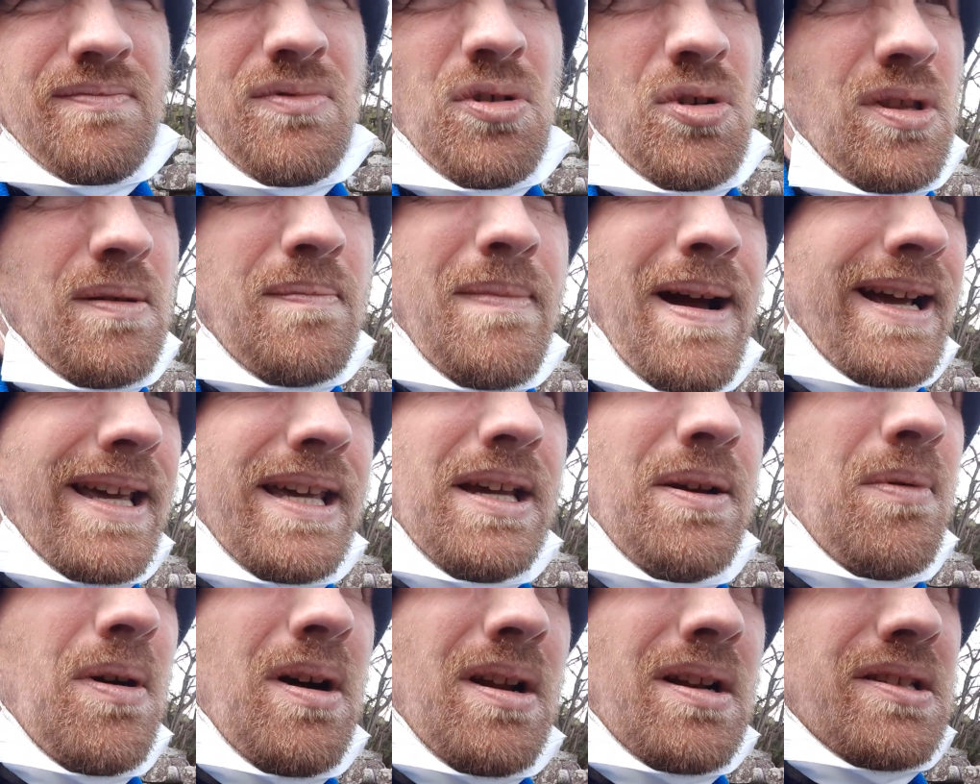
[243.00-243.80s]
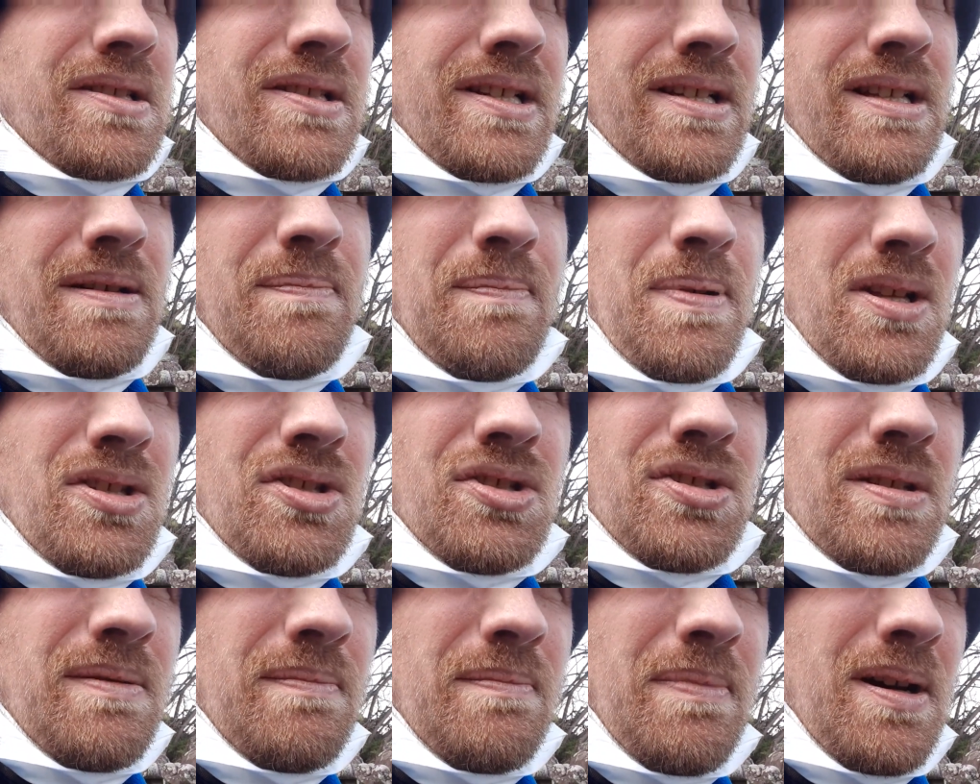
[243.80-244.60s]
or the makiwara, say the
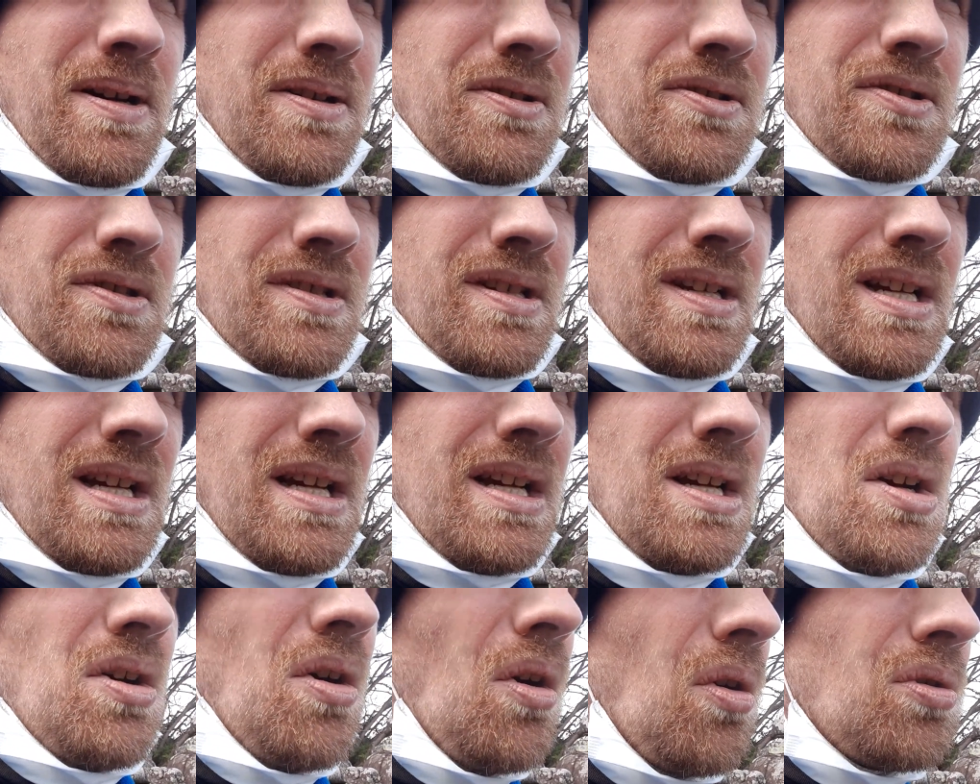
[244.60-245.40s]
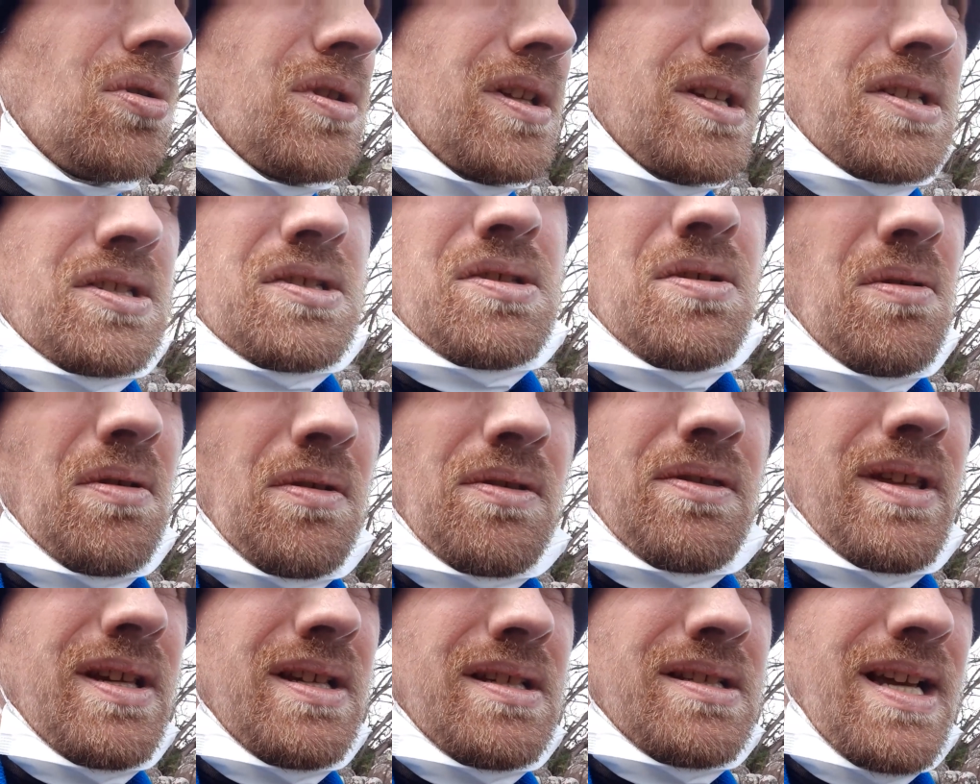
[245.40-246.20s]
punching post, all these sort of
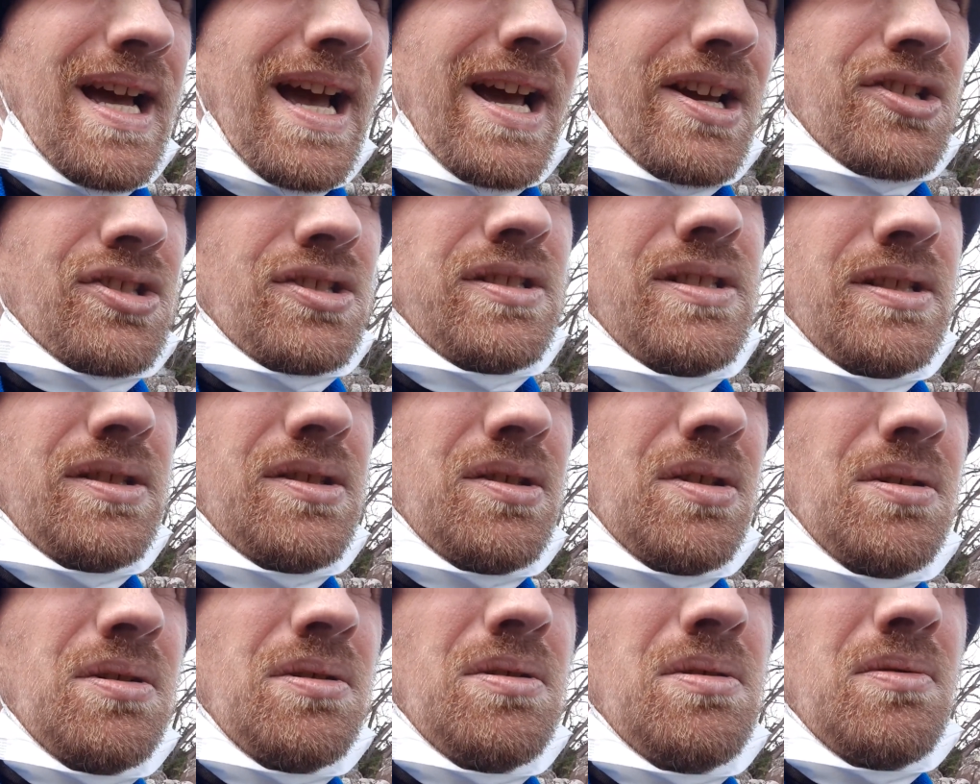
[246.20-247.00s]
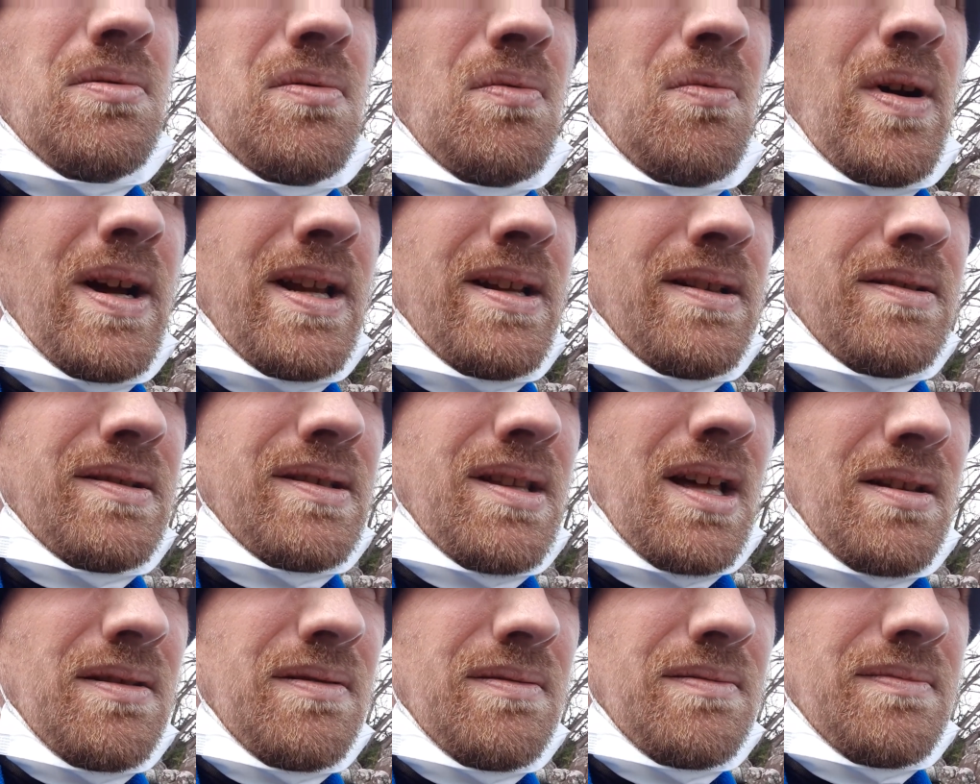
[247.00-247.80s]
things that actually do, when
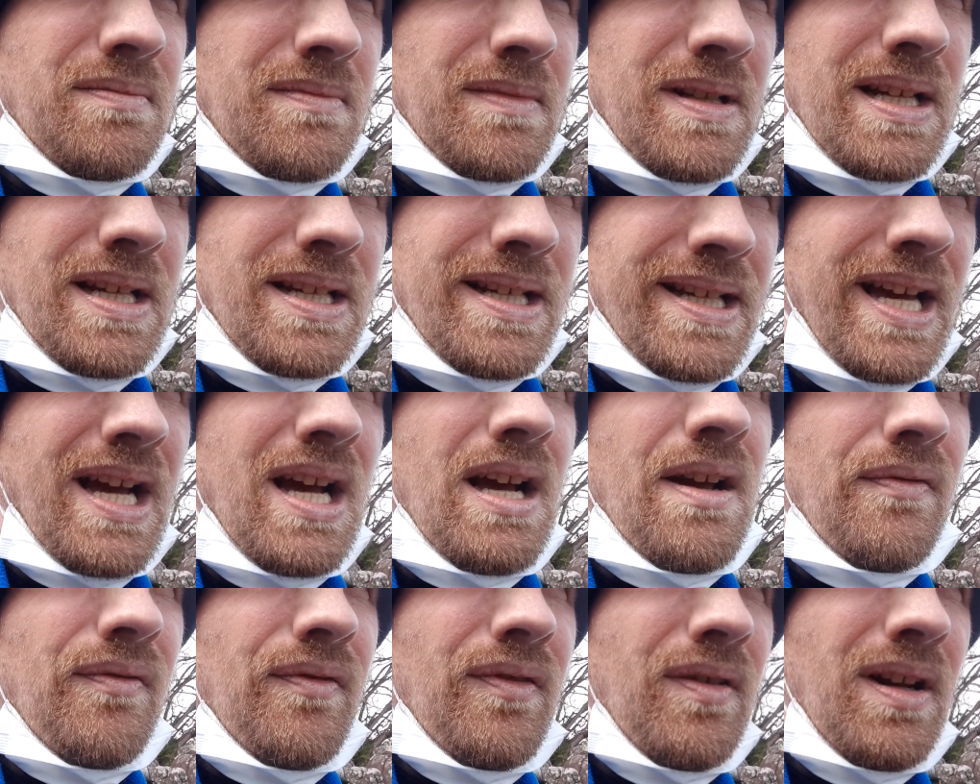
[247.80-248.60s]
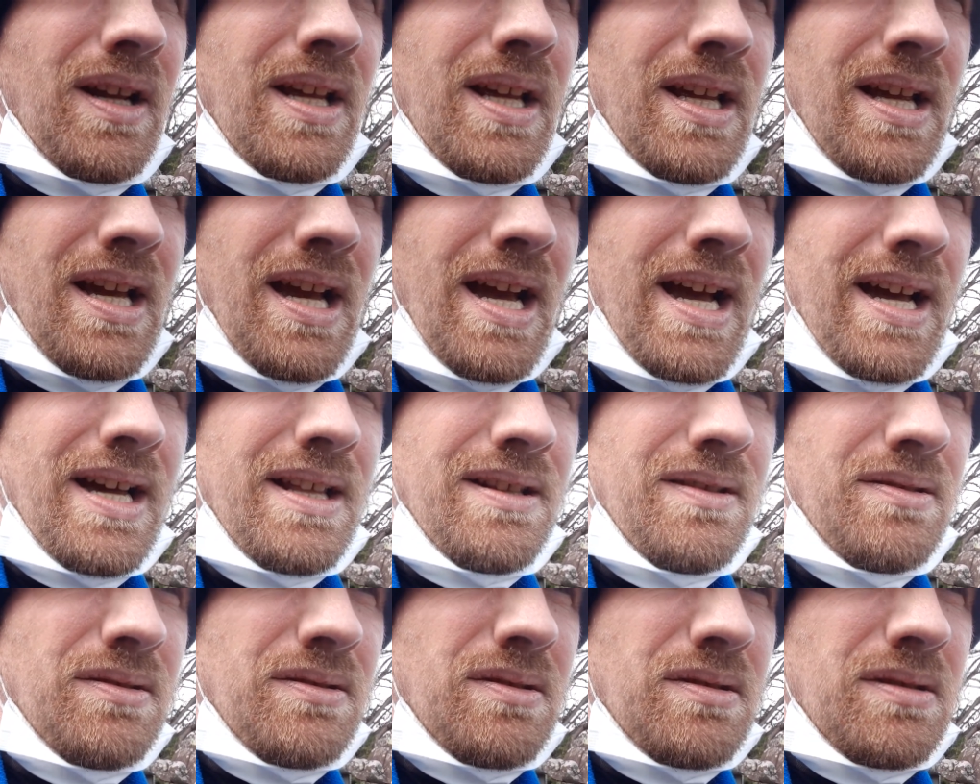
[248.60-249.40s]
done carefully
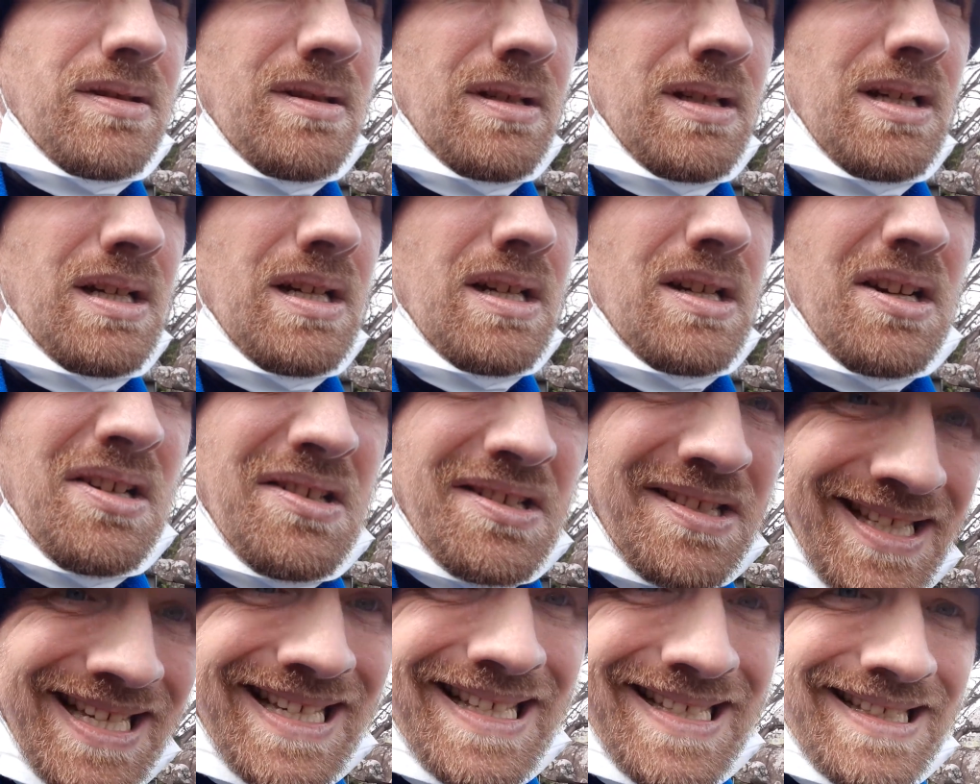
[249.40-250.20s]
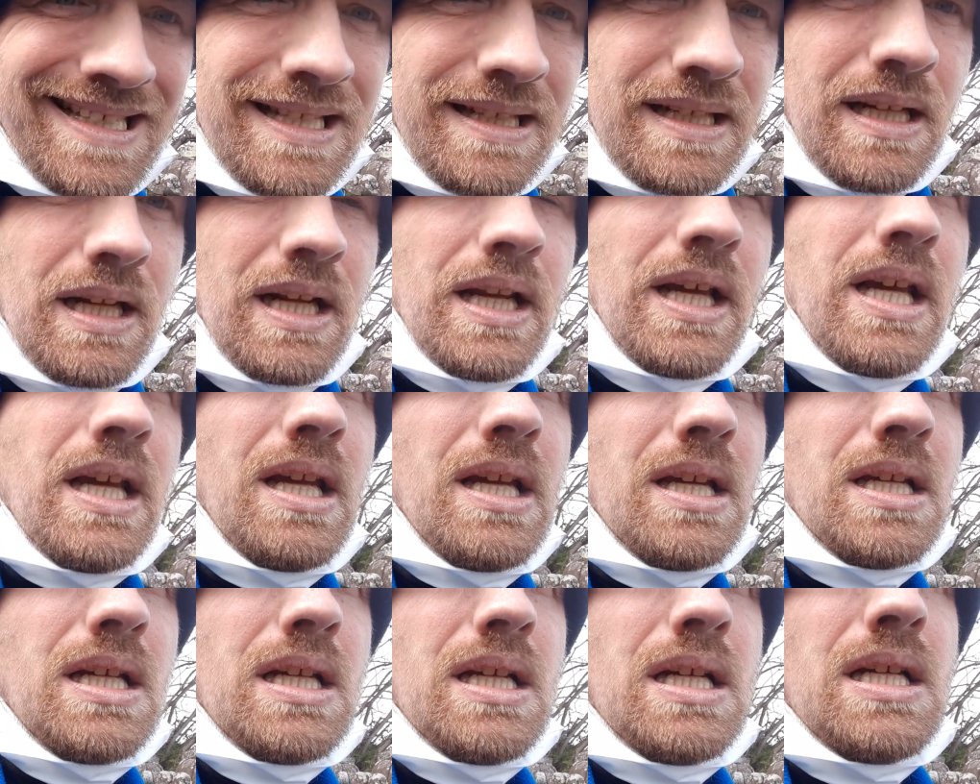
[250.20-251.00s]
and consistently,
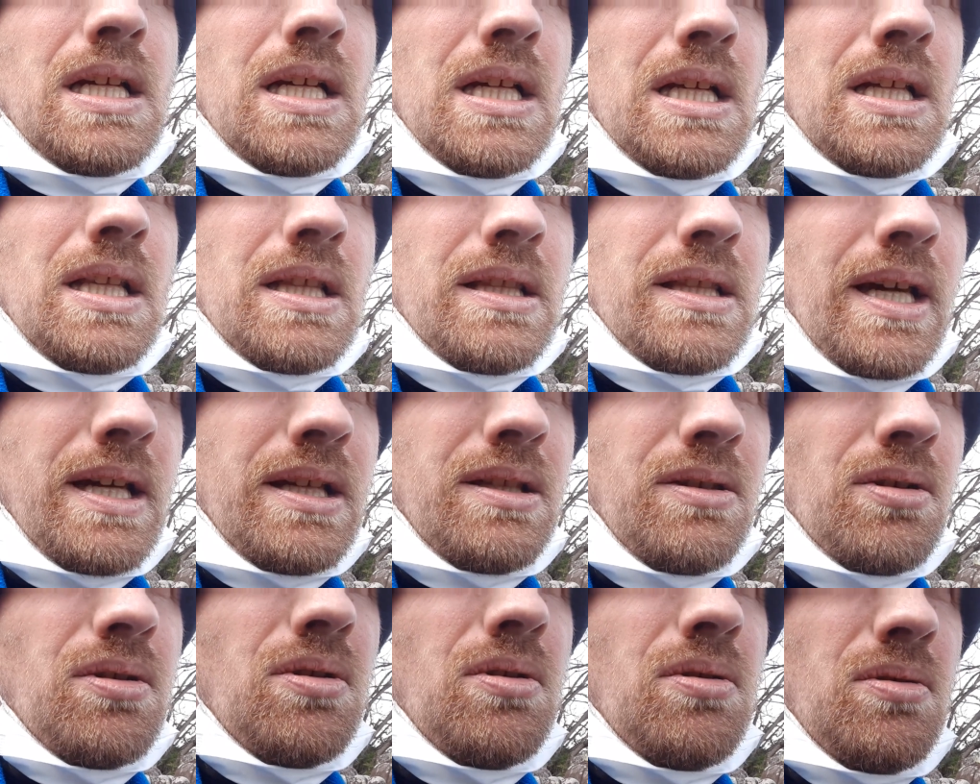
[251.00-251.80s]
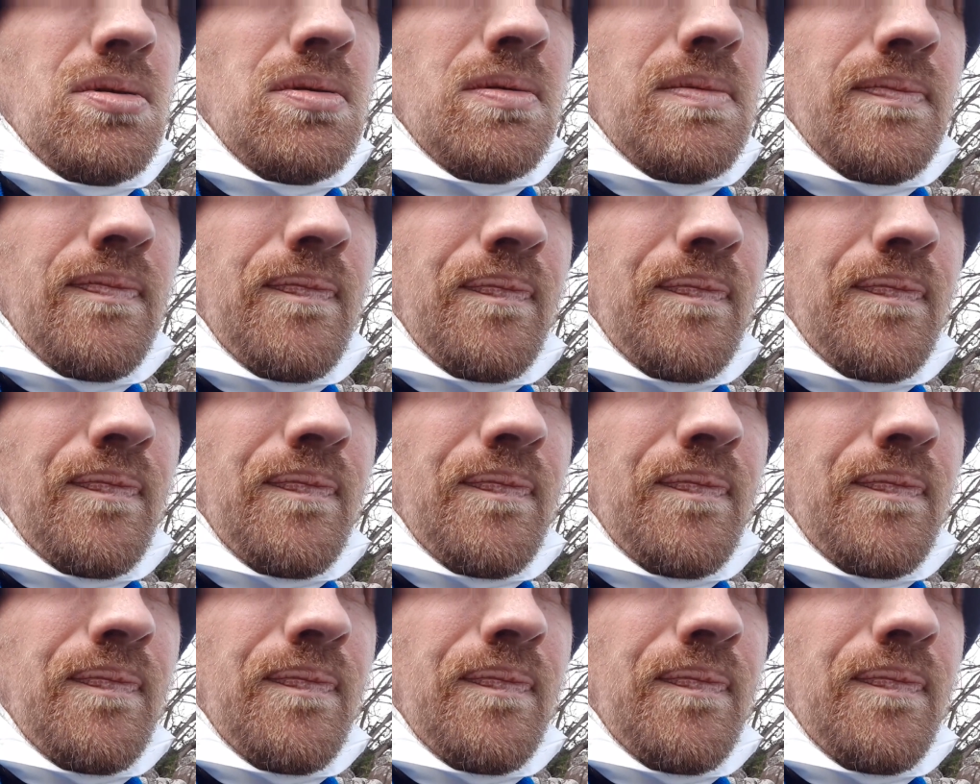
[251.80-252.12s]
they do